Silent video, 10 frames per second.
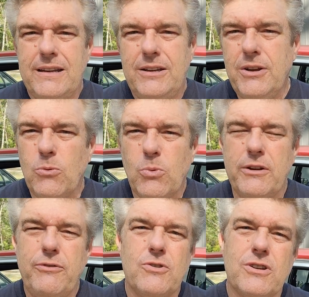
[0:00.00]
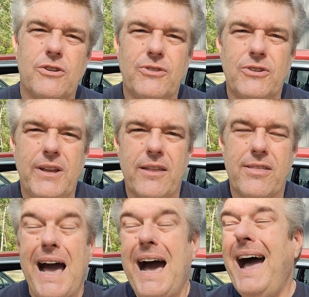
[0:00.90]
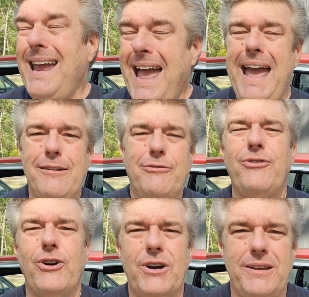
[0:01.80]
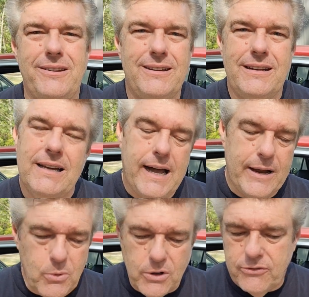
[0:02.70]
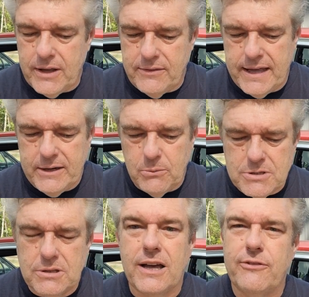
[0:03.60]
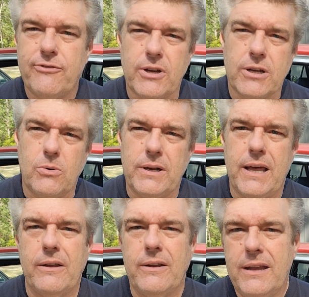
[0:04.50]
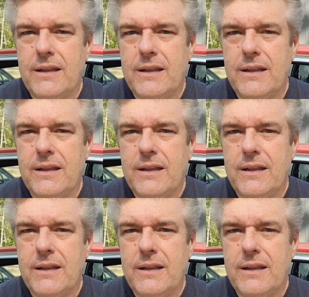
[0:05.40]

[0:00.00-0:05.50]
You can what if yourself to death. I had fun. I will say that. It was a lot of fun going out.